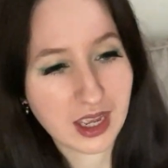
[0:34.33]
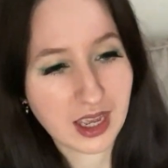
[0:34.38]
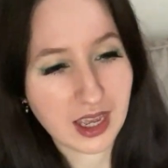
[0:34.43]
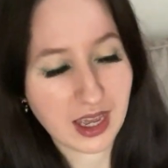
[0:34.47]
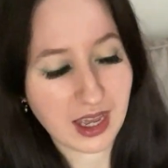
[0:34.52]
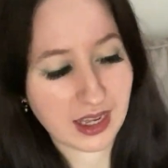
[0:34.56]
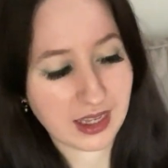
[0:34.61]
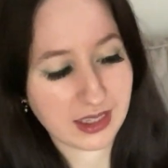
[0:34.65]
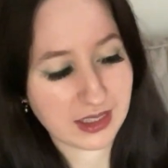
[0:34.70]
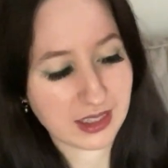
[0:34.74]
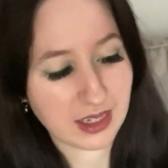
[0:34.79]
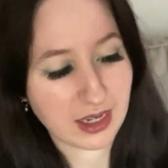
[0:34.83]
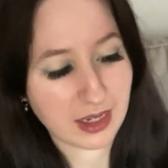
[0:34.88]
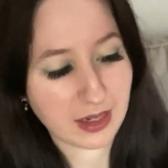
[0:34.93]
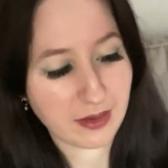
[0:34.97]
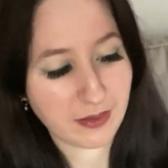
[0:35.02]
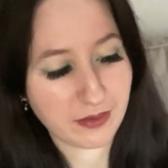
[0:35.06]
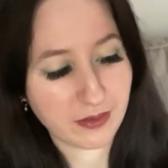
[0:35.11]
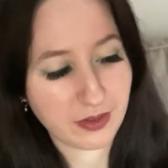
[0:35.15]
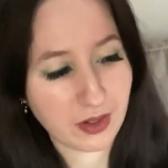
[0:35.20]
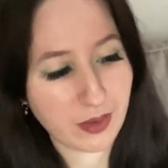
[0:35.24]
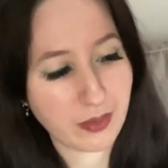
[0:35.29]
as I am
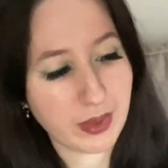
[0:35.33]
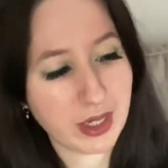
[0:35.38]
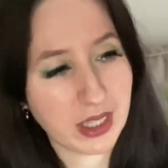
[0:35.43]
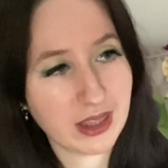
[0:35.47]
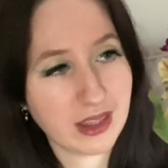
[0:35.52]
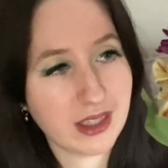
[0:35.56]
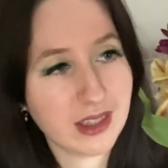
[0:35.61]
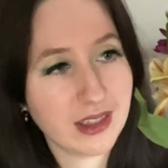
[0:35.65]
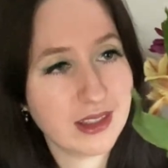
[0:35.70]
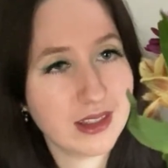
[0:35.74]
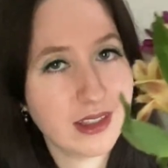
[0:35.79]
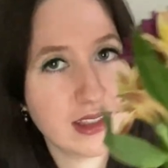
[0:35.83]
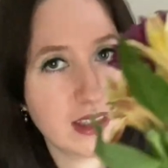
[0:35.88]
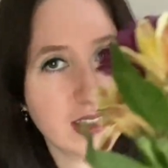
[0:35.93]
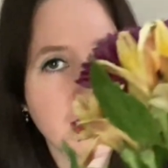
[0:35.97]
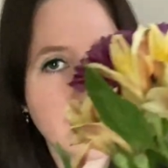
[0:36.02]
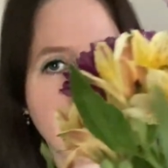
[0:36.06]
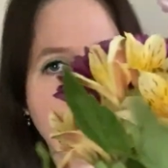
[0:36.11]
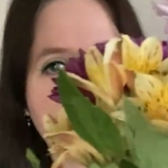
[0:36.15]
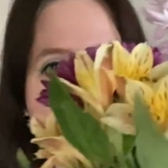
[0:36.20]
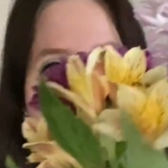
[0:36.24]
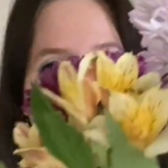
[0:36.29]
filming this,
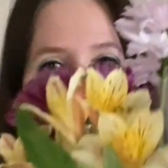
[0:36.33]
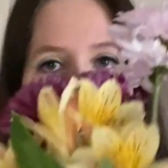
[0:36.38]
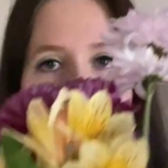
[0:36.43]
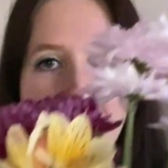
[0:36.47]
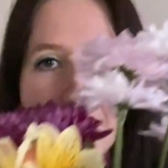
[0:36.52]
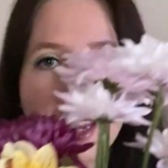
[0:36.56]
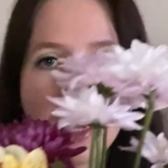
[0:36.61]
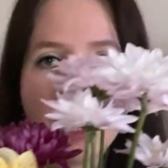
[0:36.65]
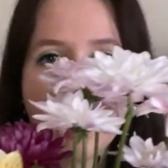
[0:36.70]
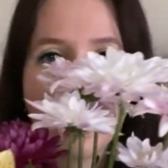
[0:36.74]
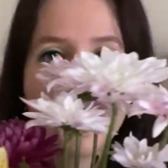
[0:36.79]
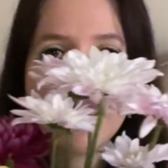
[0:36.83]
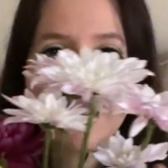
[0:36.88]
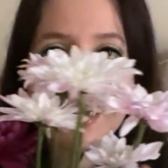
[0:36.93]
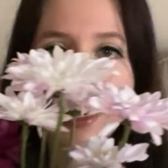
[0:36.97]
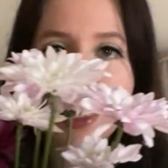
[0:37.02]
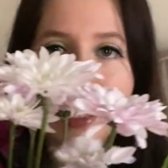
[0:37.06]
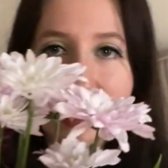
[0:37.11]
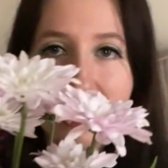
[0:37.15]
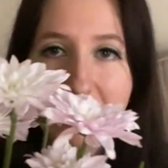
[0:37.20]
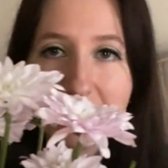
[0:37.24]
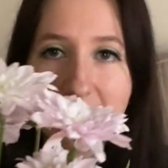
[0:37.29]
and
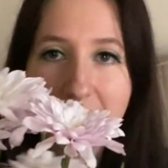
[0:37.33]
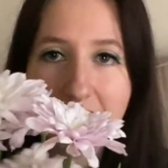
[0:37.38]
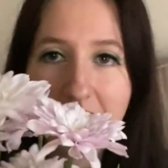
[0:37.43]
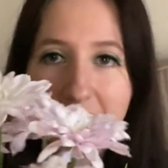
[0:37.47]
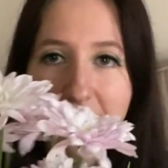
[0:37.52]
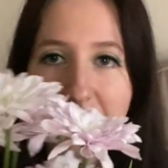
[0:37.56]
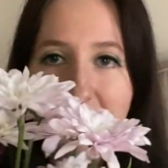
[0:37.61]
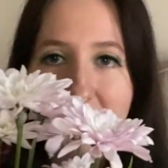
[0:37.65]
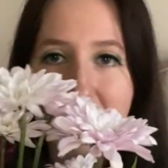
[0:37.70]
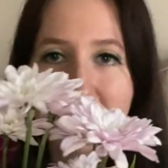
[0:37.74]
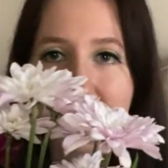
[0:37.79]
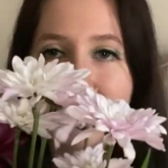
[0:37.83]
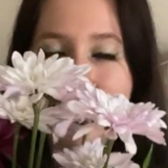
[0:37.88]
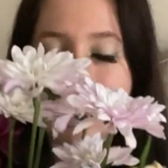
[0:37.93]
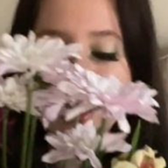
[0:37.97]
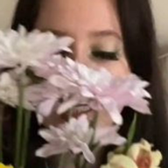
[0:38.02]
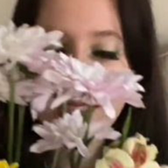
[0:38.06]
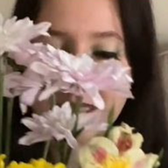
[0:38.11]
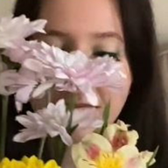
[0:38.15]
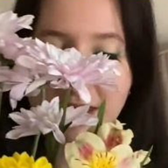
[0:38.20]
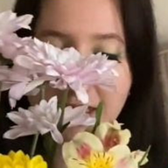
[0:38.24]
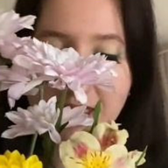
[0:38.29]
I think it's
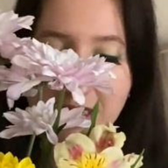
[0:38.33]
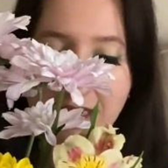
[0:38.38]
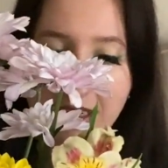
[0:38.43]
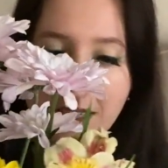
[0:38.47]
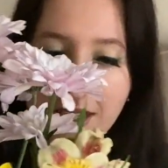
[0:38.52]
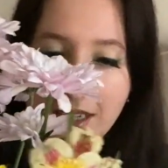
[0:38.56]
just